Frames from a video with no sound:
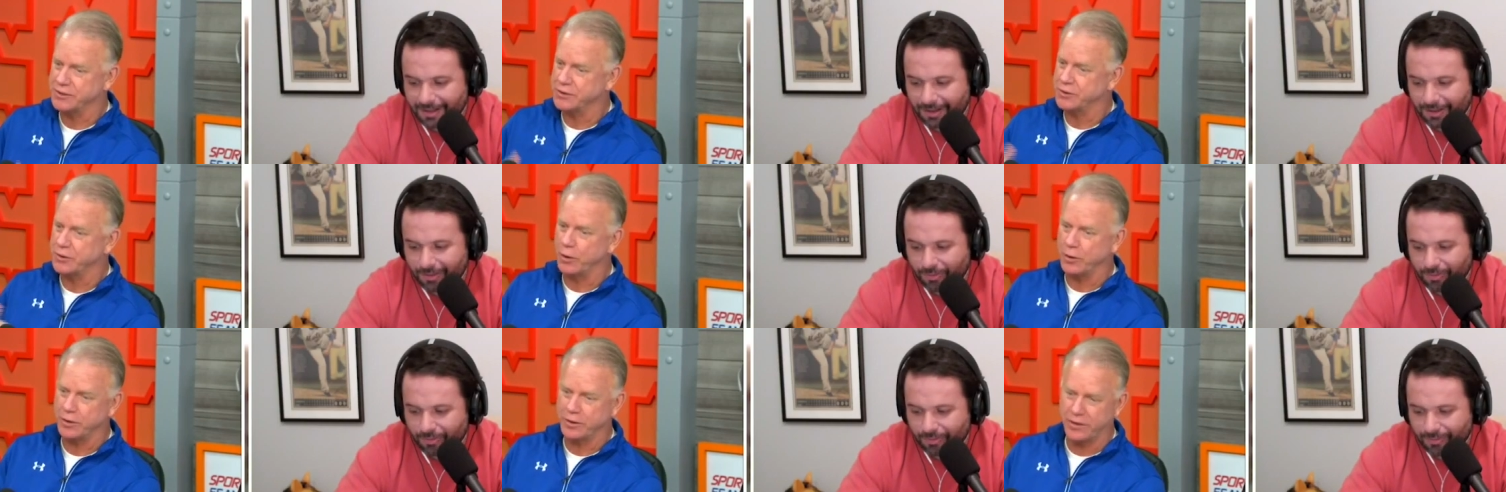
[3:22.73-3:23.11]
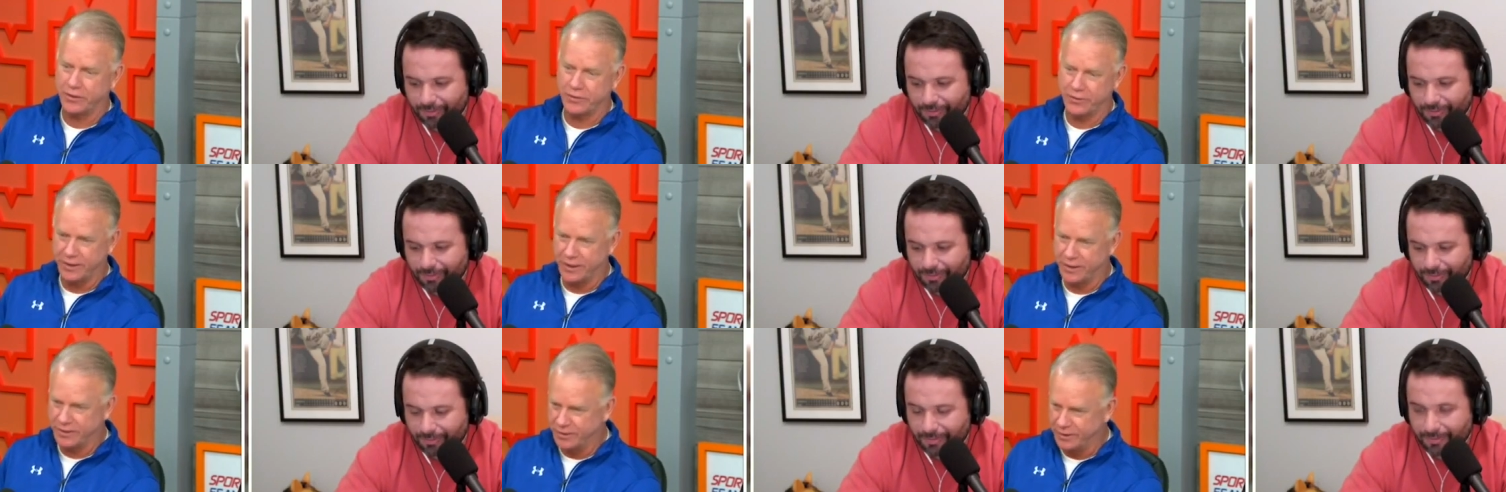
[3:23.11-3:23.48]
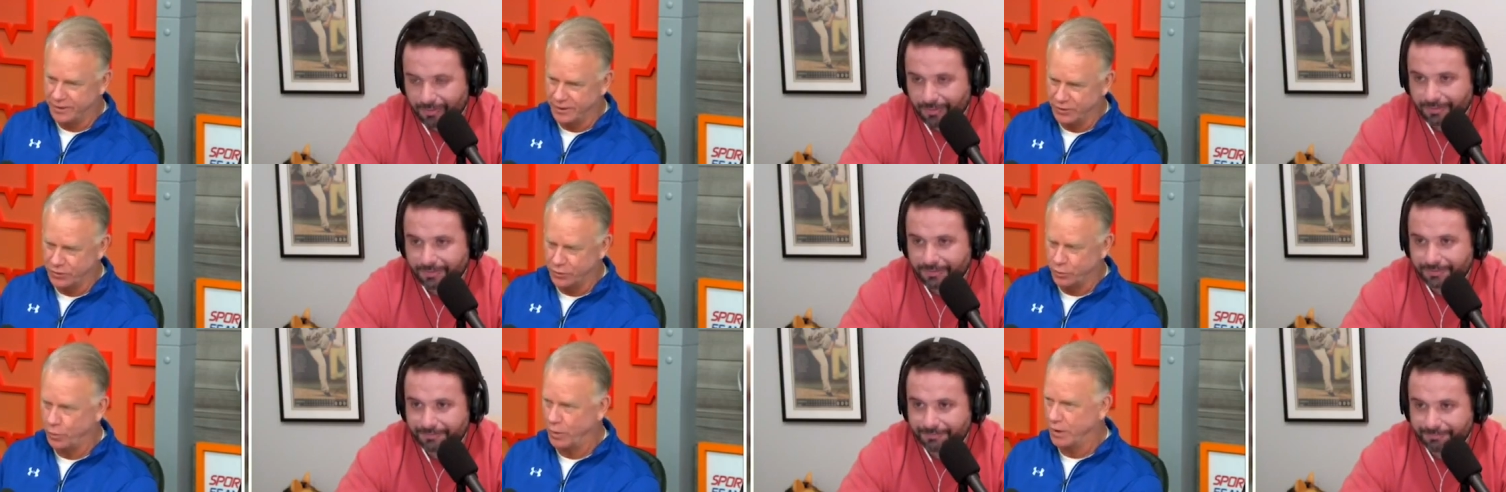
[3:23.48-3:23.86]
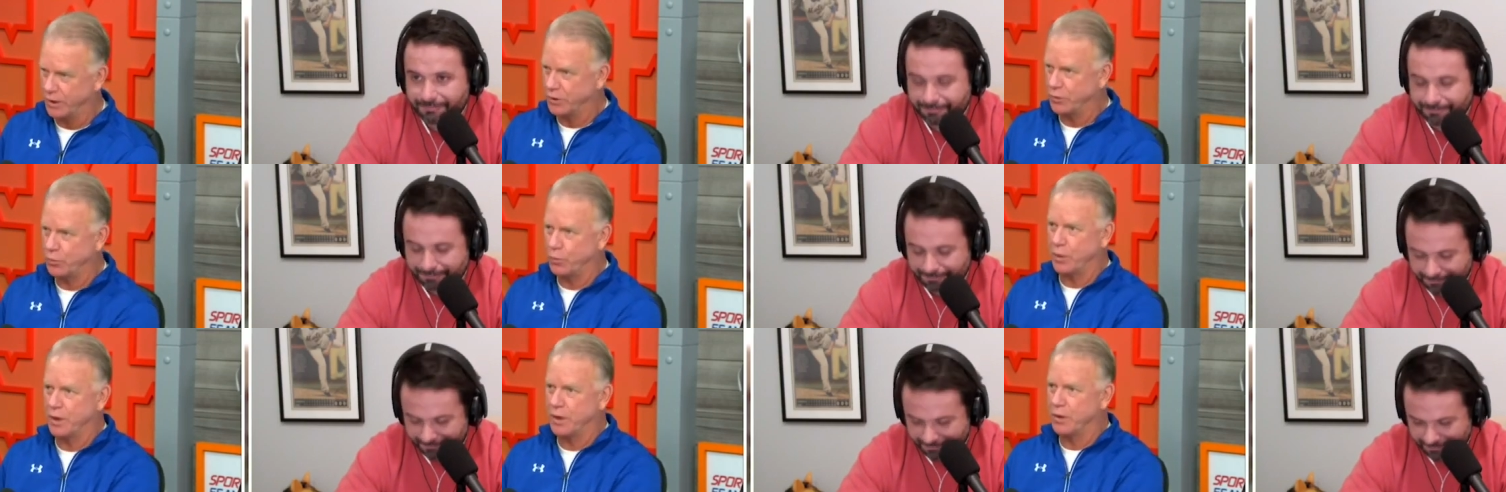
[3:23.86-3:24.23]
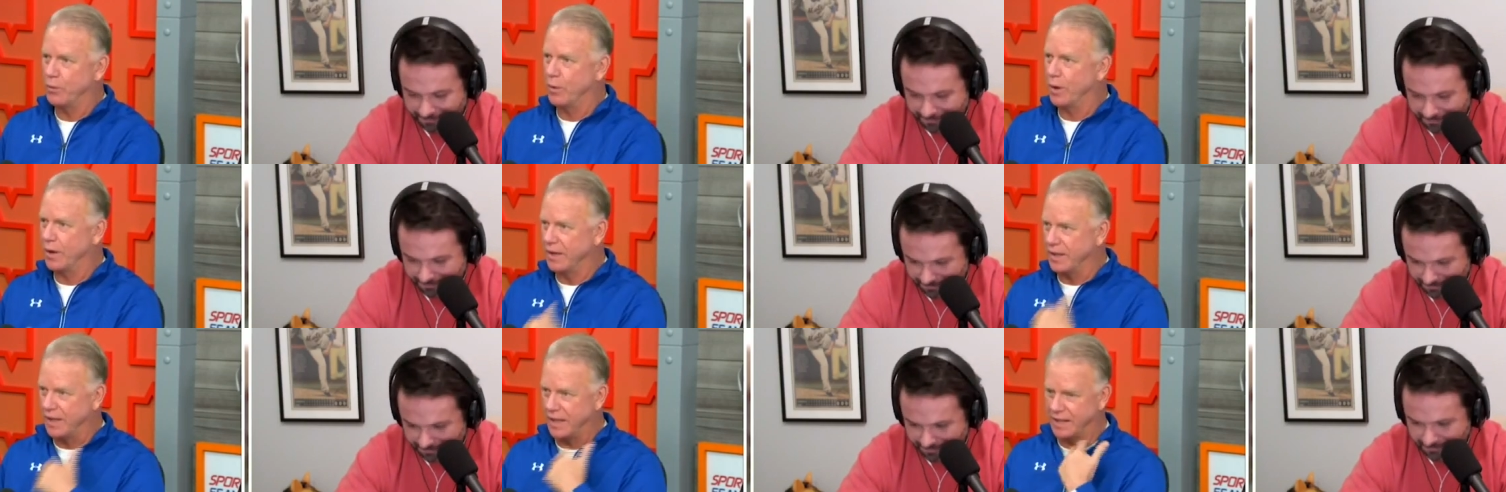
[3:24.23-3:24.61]
Speaker 1: start the uh, season in
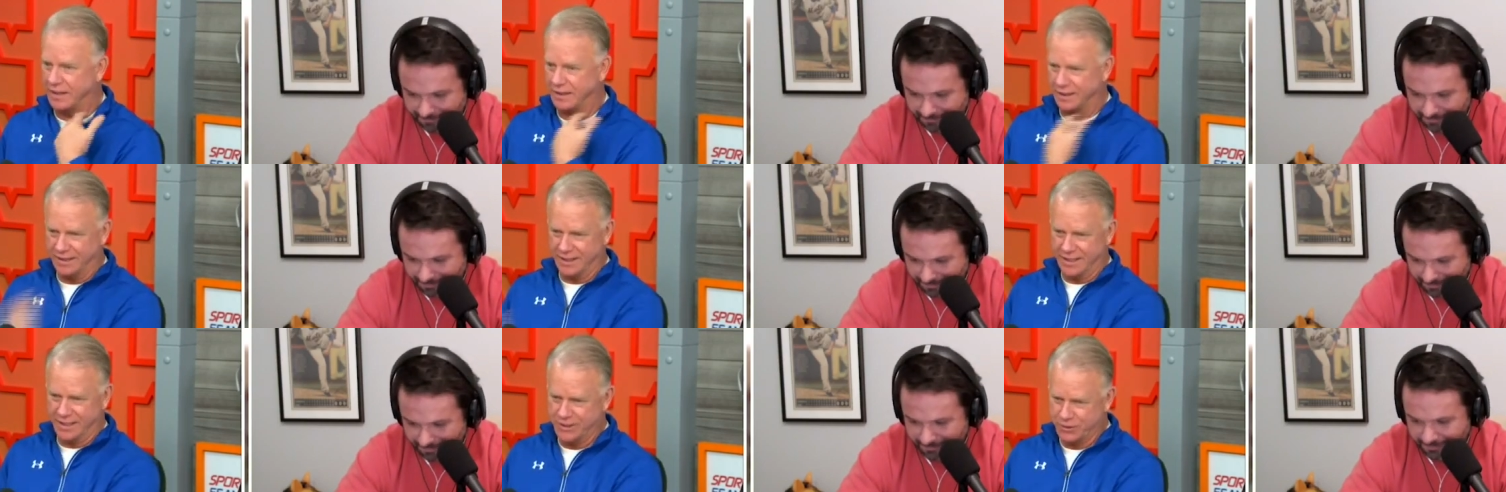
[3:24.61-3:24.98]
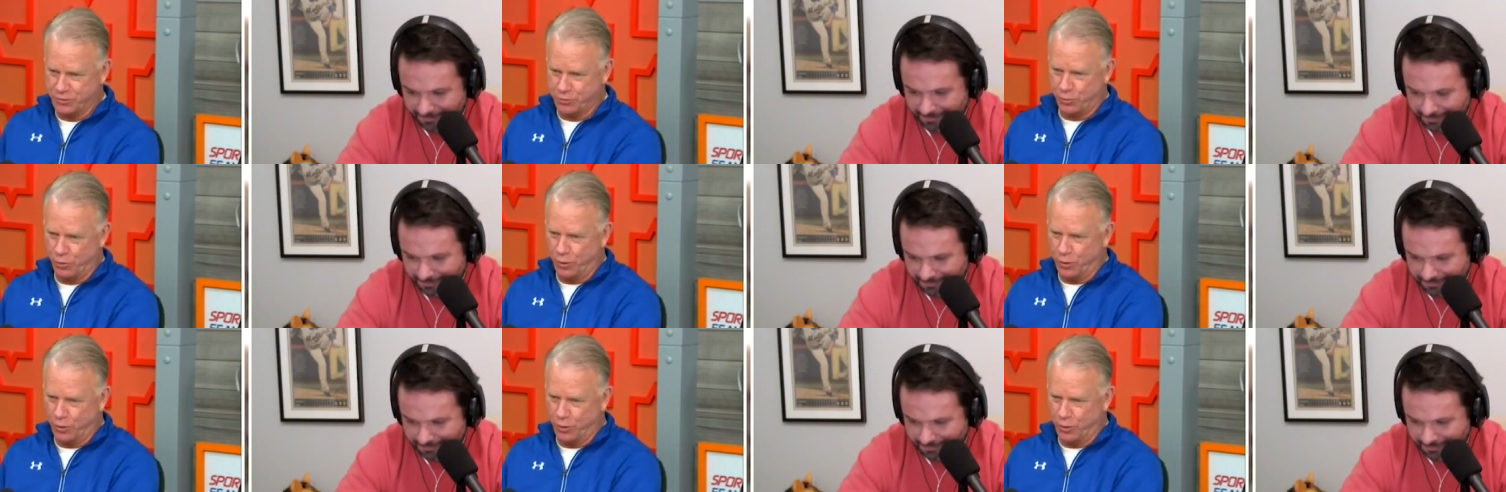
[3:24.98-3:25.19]
2021, and let's